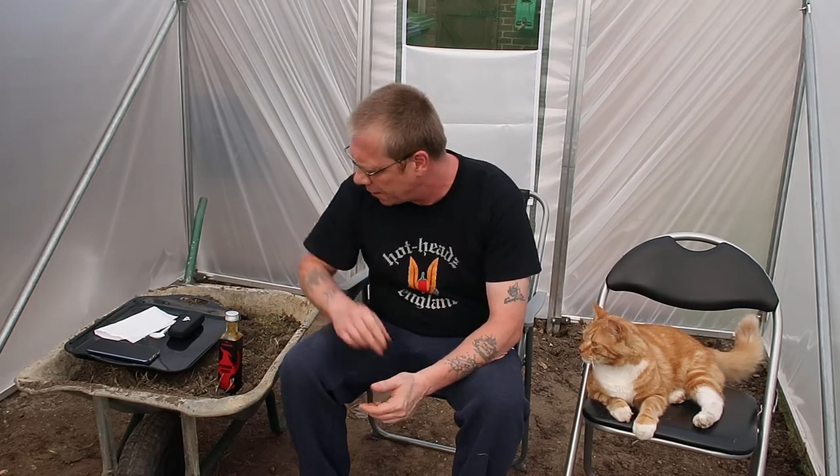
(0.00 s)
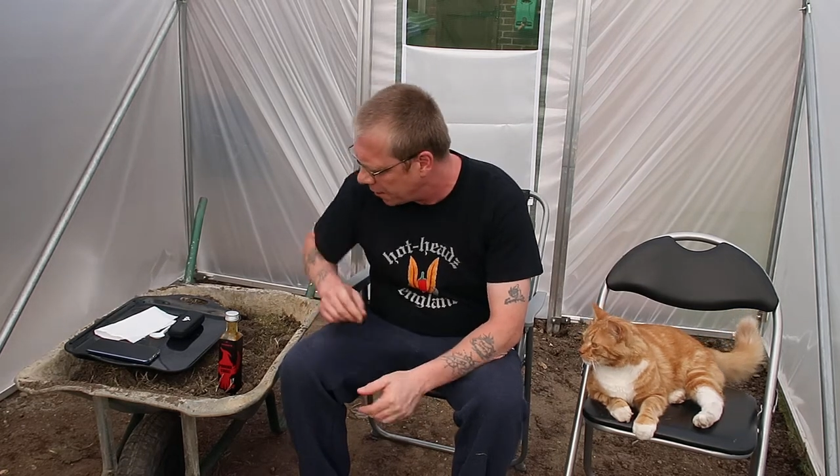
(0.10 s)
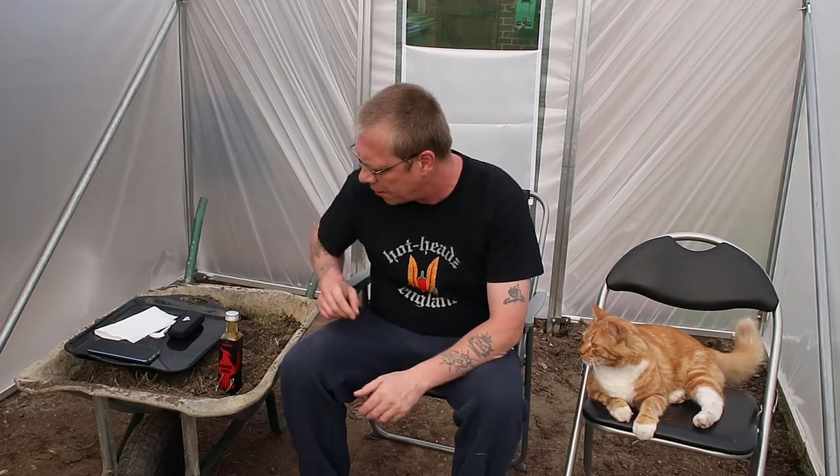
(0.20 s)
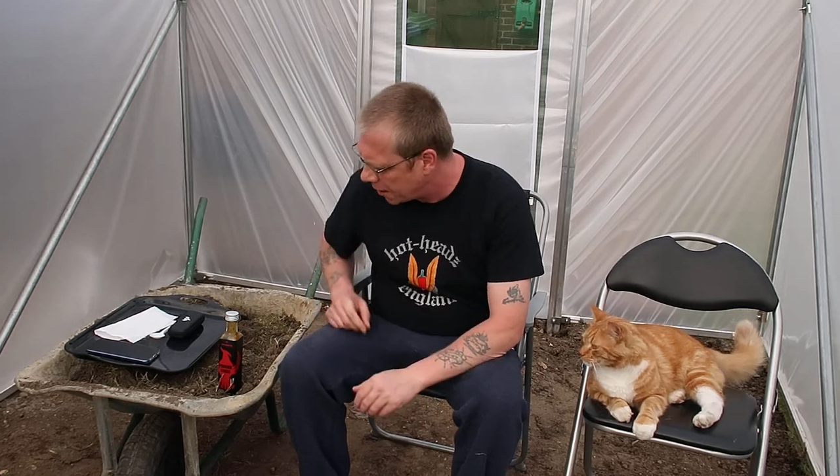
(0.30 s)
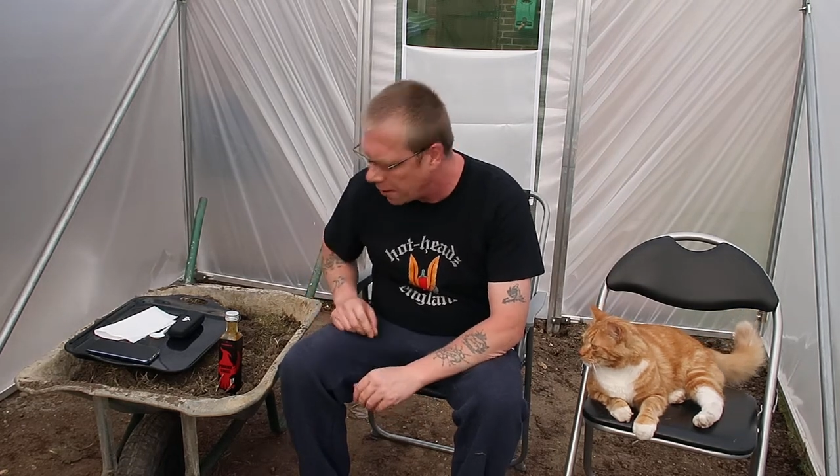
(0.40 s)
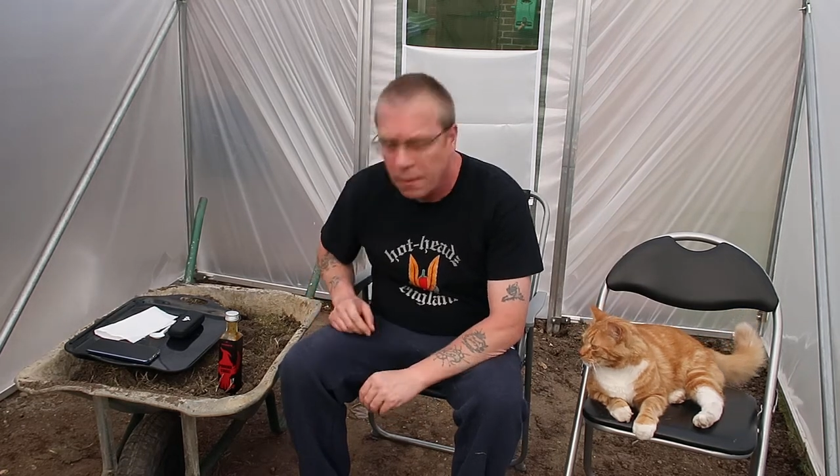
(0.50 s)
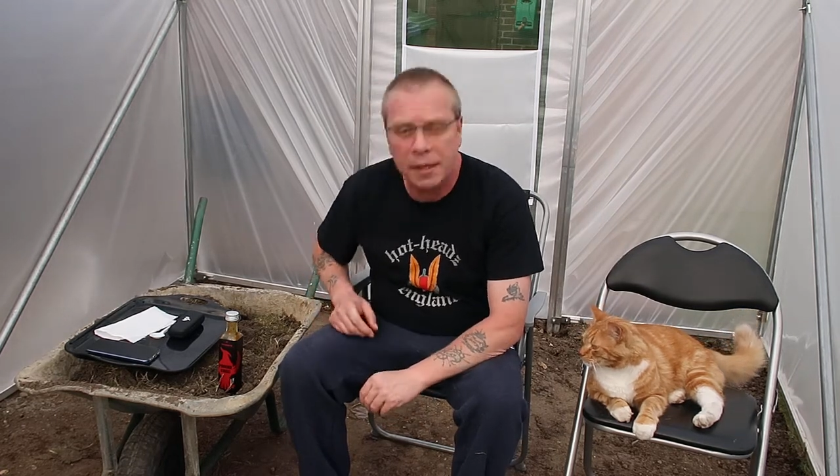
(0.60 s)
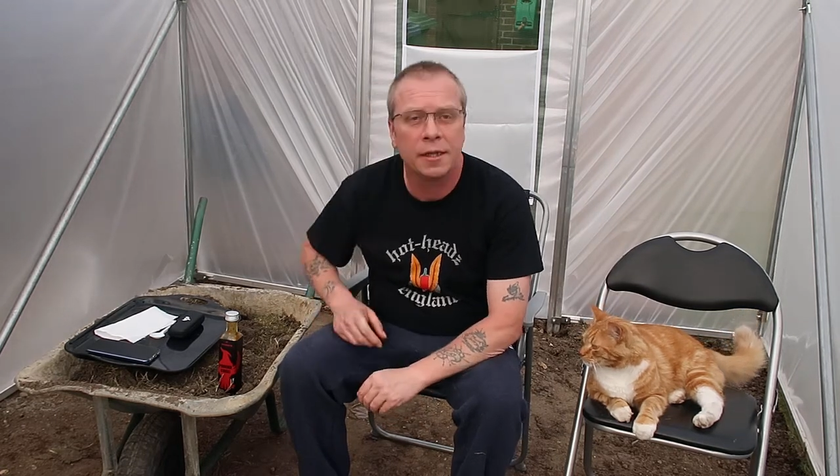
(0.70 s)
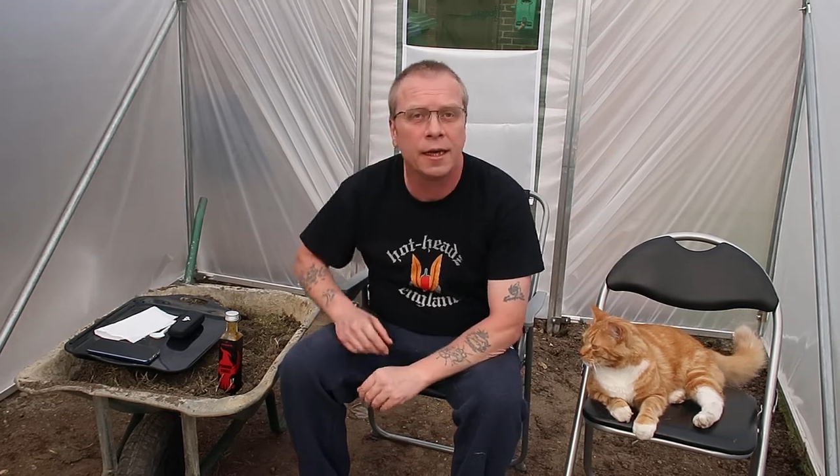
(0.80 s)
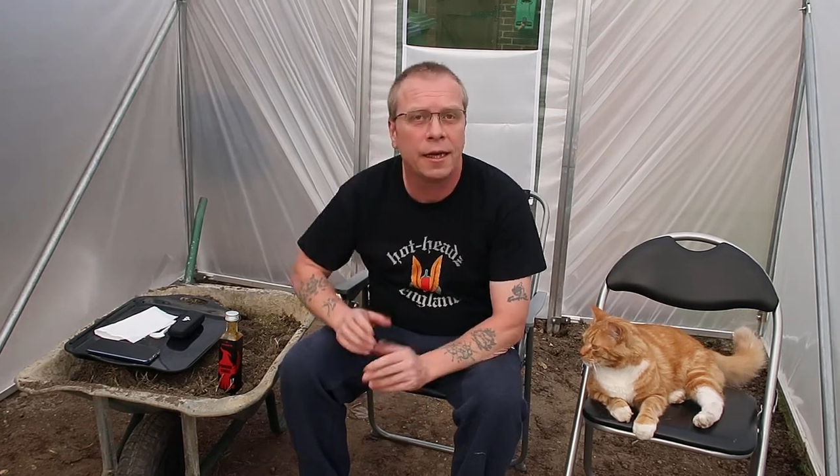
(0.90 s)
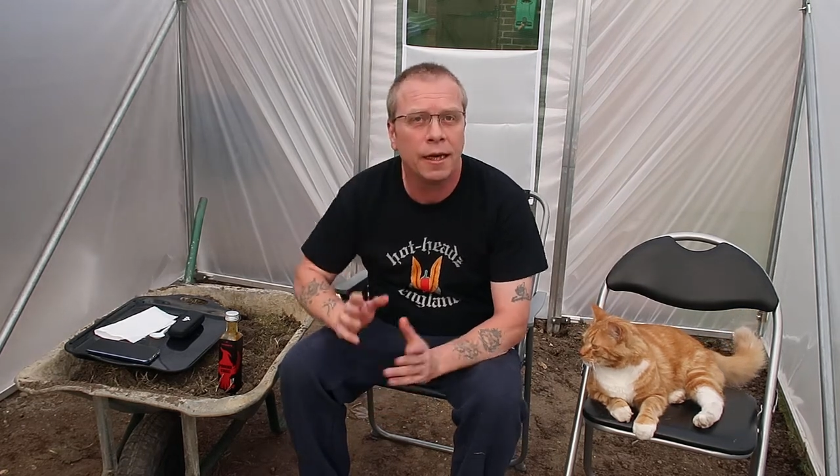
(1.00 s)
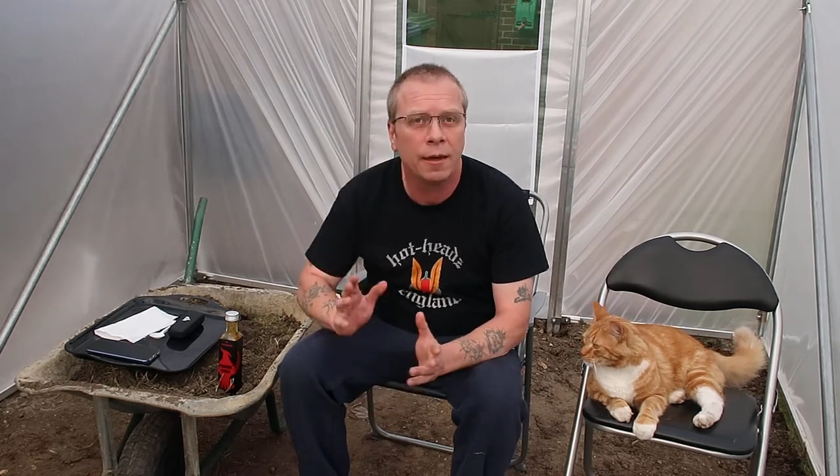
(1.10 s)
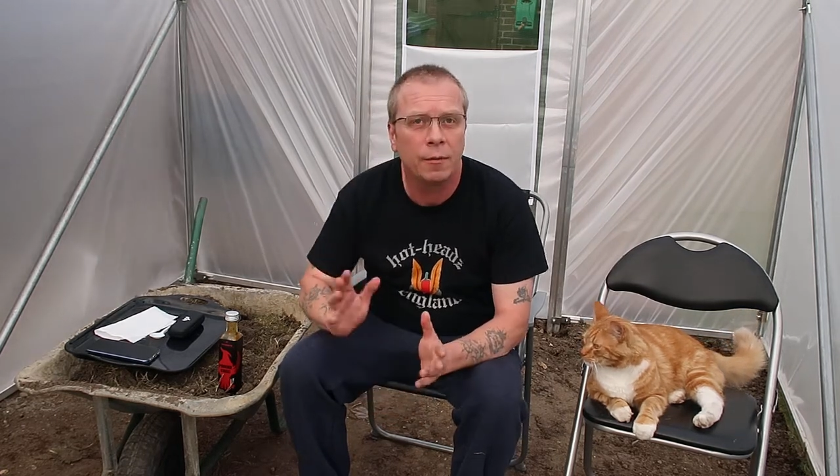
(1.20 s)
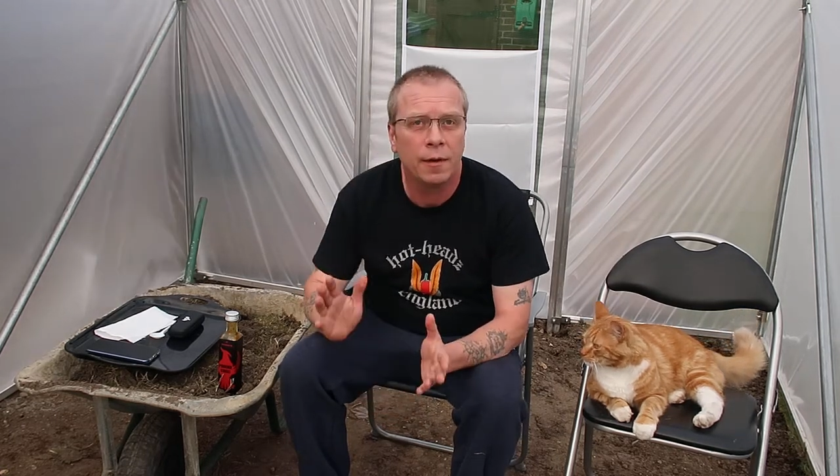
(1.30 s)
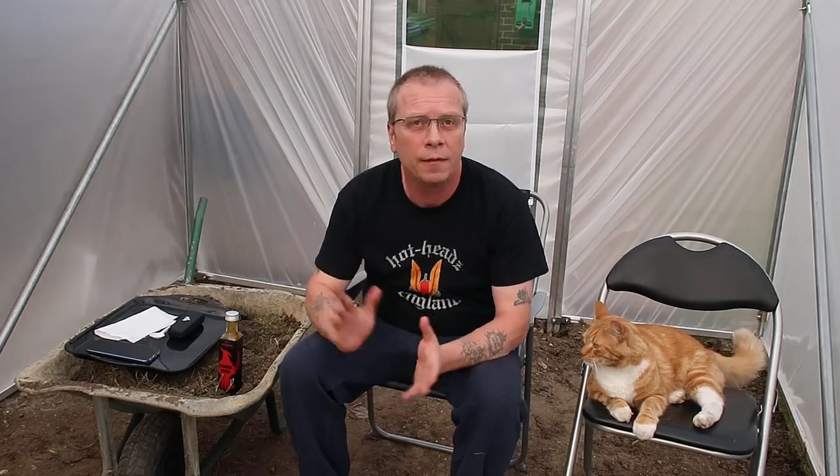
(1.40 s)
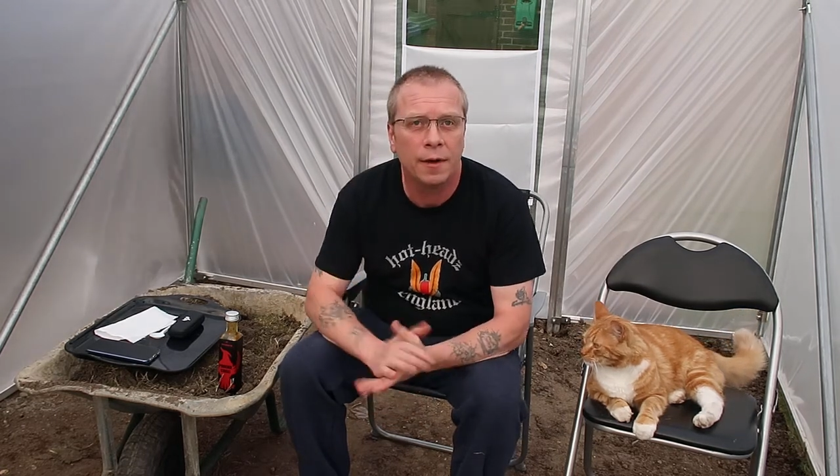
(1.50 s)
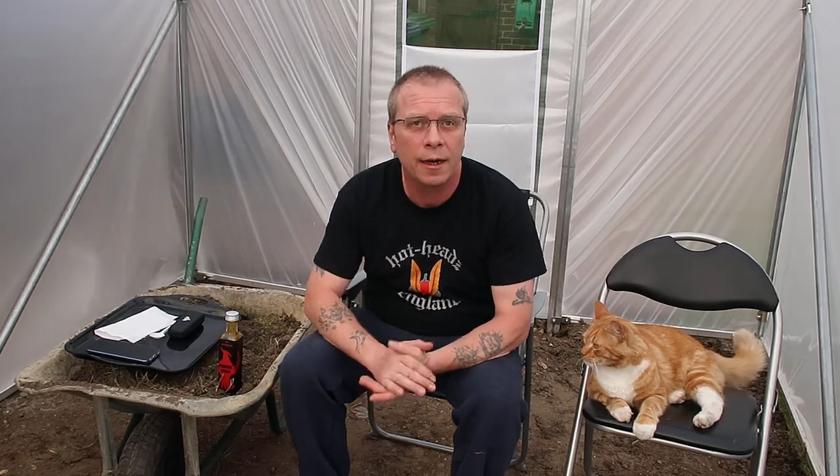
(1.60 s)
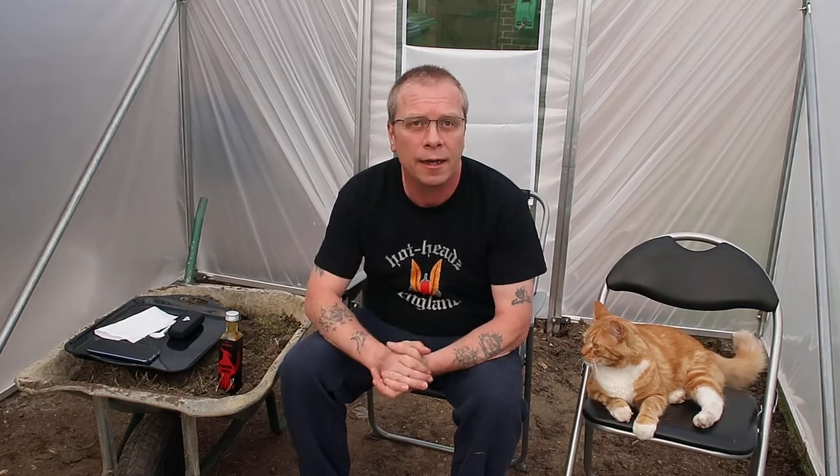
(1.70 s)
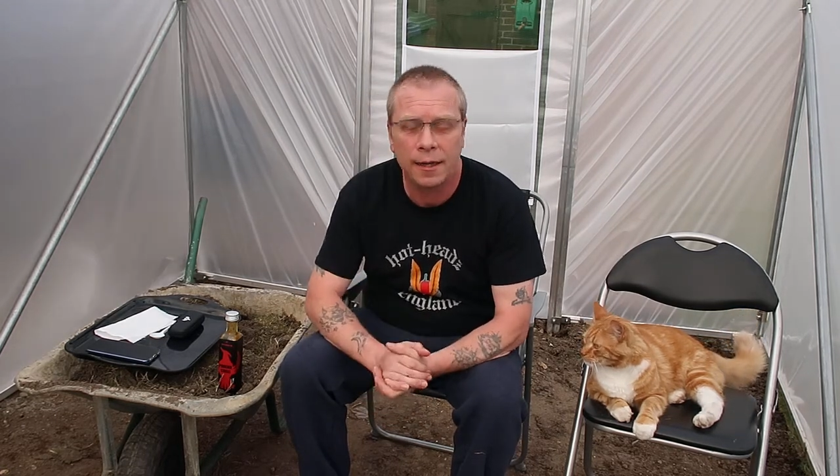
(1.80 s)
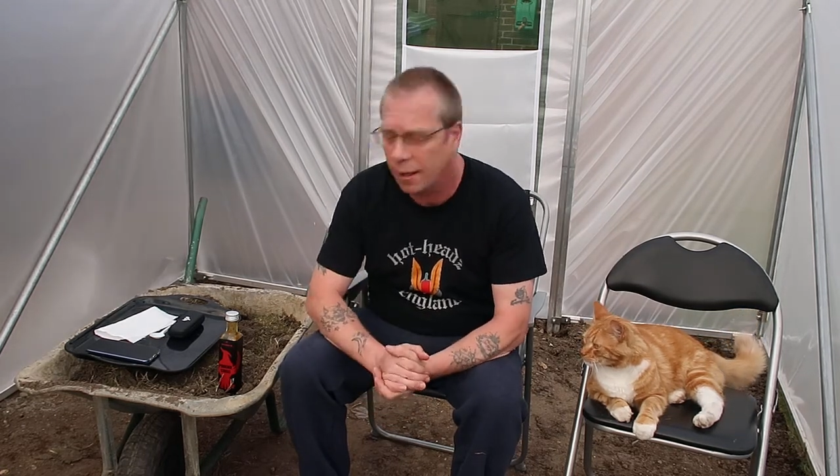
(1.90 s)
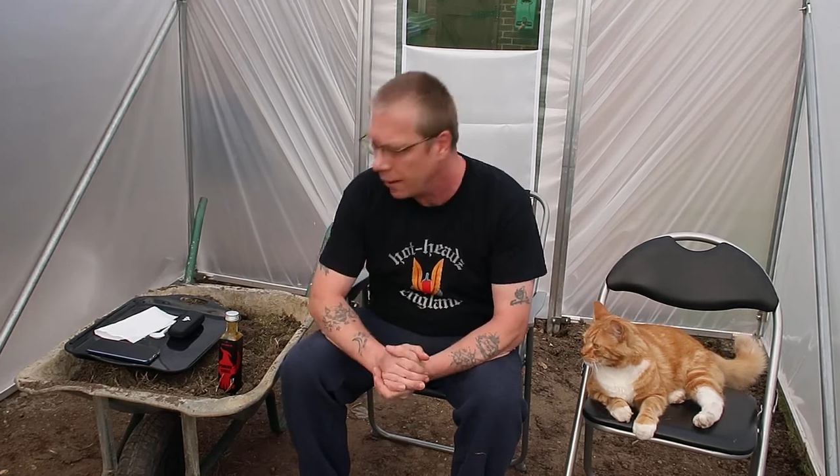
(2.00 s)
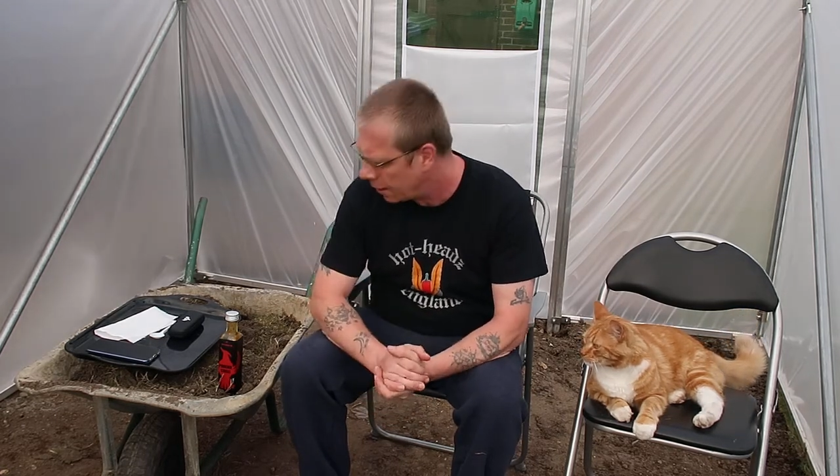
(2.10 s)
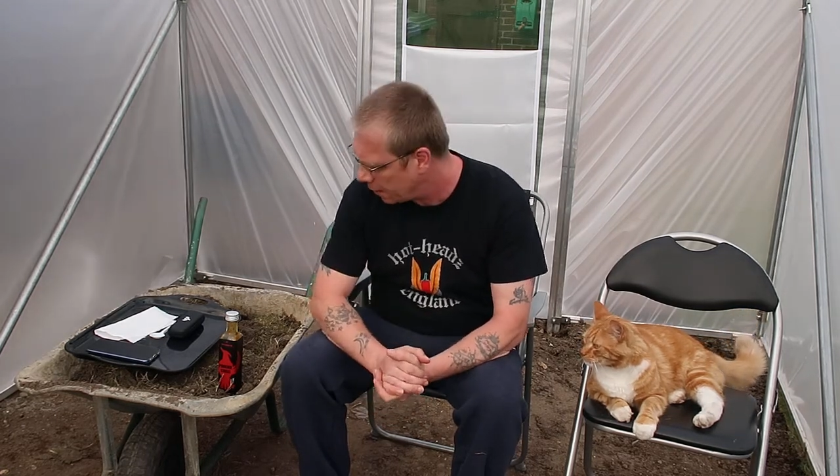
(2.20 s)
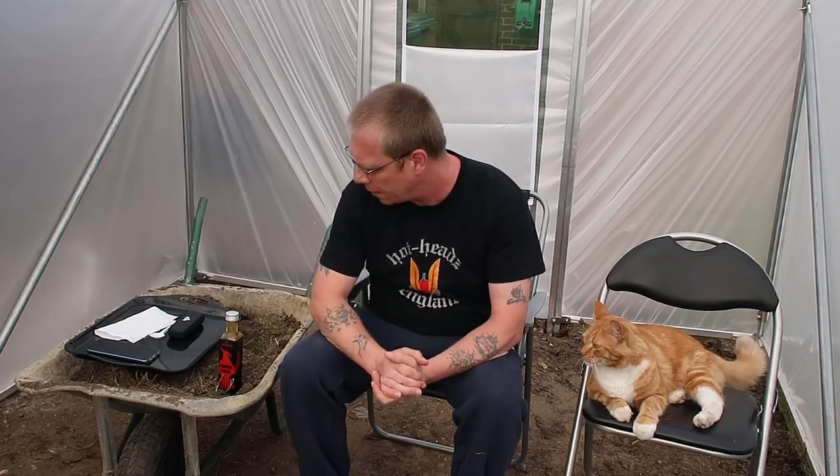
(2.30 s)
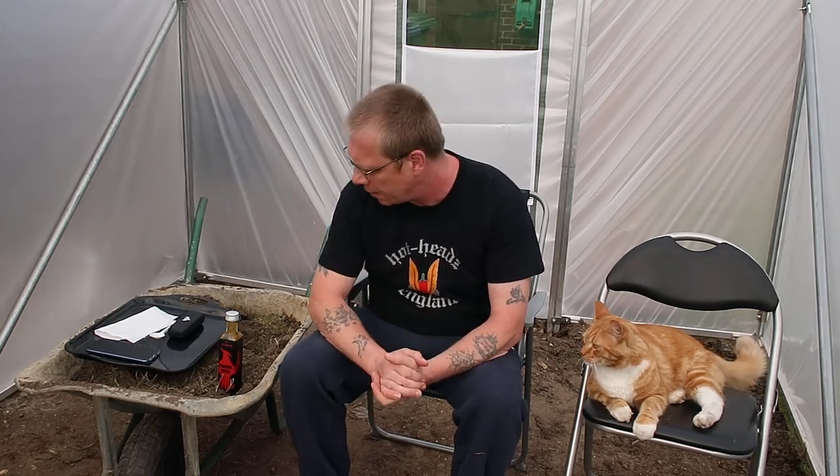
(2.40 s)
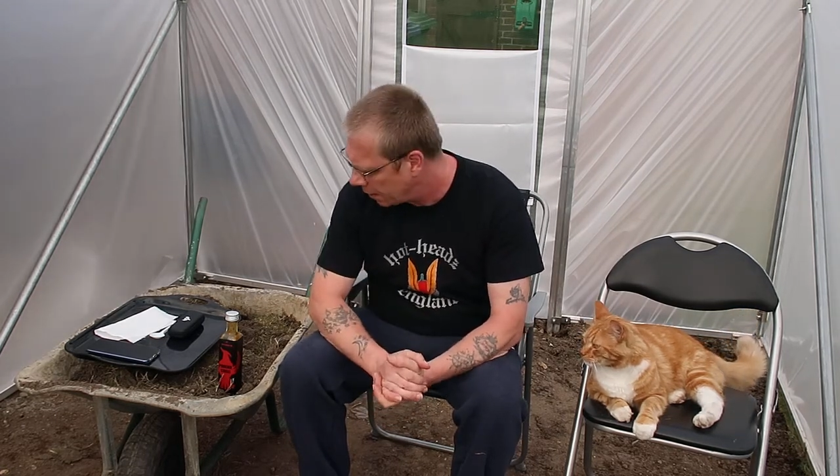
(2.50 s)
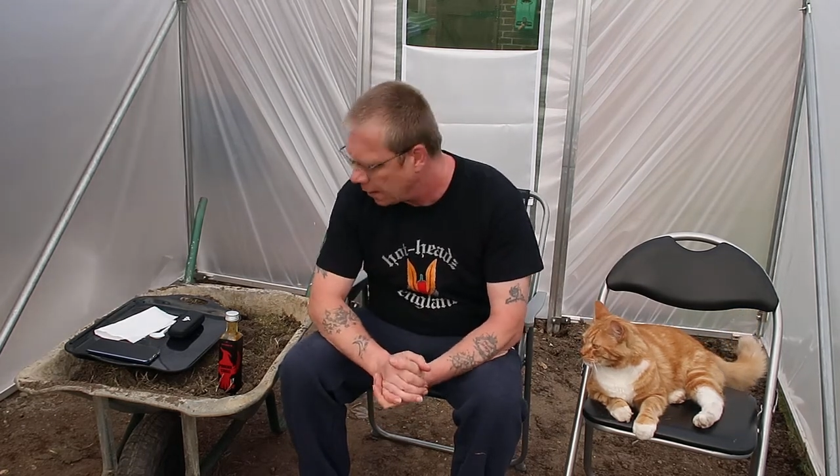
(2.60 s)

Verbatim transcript: TJ and Biscuit here with a uh,